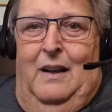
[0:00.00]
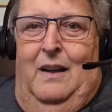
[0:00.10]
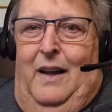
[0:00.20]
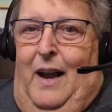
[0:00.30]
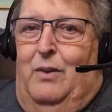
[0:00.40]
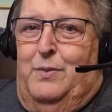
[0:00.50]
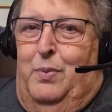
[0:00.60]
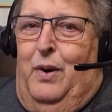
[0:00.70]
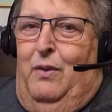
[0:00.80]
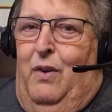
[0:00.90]
That was
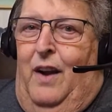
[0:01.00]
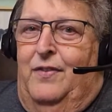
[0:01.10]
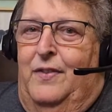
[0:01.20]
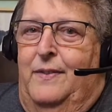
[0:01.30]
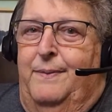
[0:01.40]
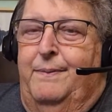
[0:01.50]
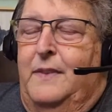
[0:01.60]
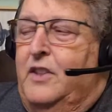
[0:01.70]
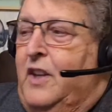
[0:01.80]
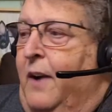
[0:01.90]
pretty rough.
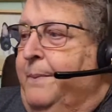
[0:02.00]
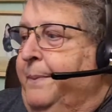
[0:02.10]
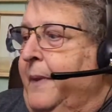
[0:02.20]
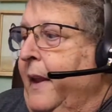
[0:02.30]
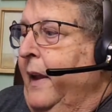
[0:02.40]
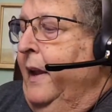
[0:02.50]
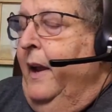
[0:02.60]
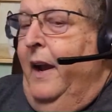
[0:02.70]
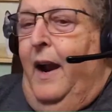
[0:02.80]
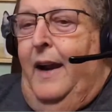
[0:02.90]
So,
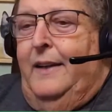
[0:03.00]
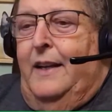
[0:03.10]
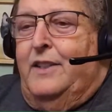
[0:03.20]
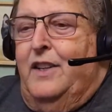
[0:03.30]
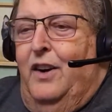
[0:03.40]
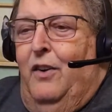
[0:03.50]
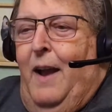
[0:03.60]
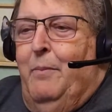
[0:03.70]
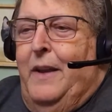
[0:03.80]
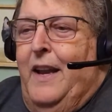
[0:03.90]
all right, that's going to
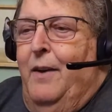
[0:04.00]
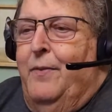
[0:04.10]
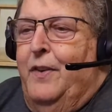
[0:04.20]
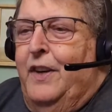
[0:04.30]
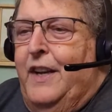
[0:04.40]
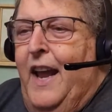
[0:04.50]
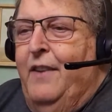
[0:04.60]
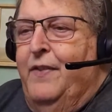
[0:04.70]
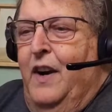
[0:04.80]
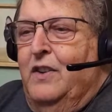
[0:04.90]
wrap me up for today,
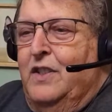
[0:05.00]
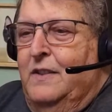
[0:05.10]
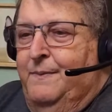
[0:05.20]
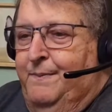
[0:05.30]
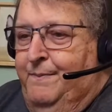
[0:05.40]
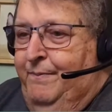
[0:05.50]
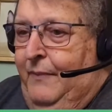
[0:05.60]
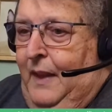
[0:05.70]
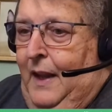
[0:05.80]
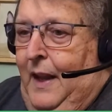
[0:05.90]
folks.
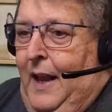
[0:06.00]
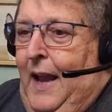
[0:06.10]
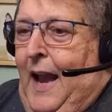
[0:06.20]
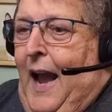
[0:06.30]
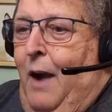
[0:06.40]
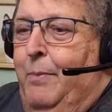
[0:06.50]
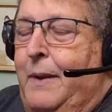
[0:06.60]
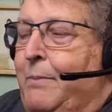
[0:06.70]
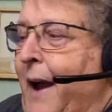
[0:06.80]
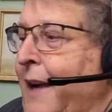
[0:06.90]
I'll be
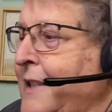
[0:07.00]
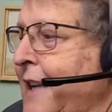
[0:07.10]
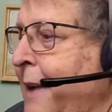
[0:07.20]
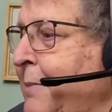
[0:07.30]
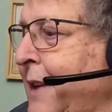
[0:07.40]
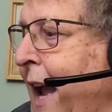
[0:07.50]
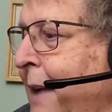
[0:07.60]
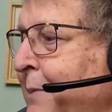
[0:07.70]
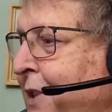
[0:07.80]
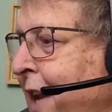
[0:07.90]
back same
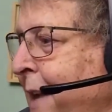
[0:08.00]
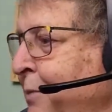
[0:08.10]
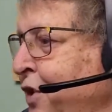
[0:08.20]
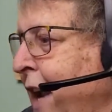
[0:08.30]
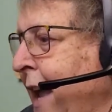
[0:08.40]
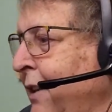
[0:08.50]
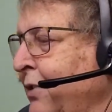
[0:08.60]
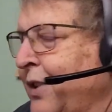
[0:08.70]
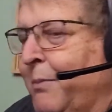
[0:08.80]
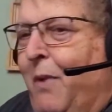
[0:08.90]
time, same channel
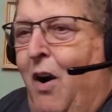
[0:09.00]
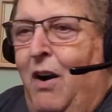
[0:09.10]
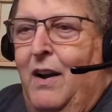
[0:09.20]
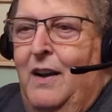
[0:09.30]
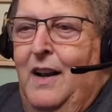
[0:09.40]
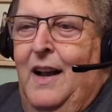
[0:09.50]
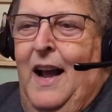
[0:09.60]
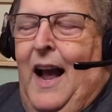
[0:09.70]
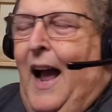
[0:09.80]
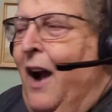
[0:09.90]
tomorrow.
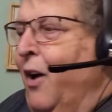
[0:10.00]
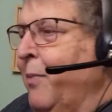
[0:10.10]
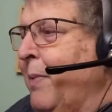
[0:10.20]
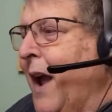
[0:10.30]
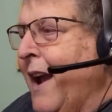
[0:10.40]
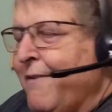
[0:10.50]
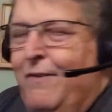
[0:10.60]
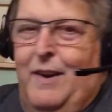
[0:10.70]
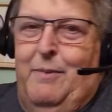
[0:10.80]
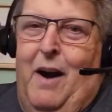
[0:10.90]
I hope
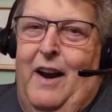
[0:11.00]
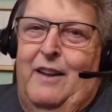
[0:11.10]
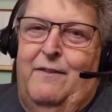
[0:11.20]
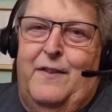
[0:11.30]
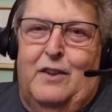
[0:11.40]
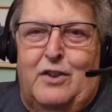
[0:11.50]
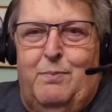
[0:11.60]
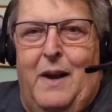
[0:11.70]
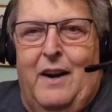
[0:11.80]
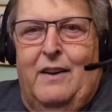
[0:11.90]
everybody feels
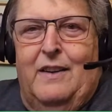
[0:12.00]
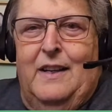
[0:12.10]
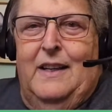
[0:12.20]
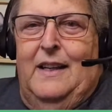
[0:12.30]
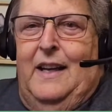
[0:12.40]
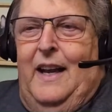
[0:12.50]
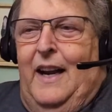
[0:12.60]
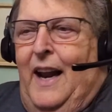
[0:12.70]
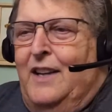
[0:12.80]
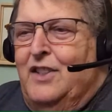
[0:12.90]
better and
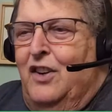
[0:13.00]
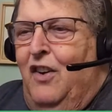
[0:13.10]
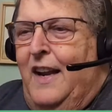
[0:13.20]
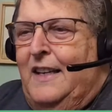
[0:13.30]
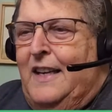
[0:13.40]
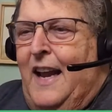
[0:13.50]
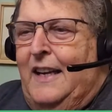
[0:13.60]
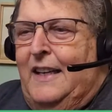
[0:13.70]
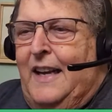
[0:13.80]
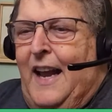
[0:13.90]
has a great day
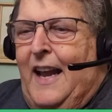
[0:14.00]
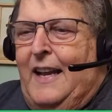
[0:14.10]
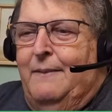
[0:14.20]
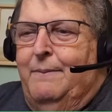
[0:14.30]
today.